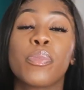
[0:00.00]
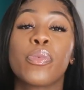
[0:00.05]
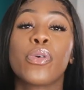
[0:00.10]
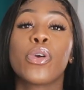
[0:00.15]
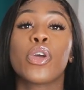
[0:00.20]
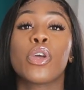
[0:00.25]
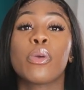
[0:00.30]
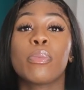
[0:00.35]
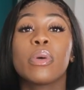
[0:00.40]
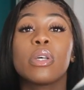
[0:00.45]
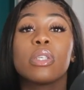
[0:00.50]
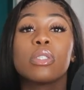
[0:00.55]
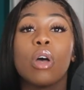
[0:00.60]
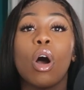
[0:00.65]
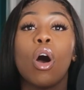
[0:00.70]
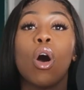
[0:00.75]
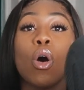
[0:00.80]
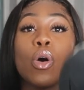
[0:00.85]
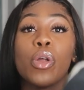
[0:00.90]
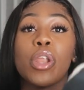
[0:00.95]
Pumas
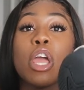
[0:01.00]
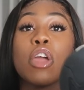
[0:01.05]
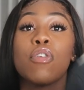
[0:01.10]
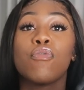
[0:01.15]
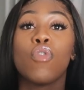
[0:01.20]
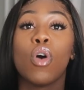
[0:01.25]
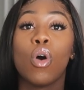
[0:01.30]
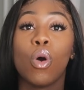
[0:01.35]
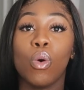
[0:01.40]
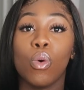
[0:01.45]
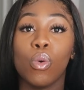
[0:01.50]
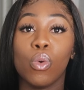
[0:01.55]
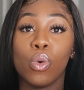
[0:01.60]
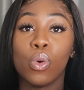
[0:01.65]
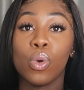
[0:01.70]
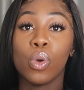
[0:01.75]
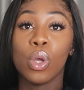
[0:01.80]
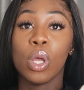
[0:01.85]
are on a roll.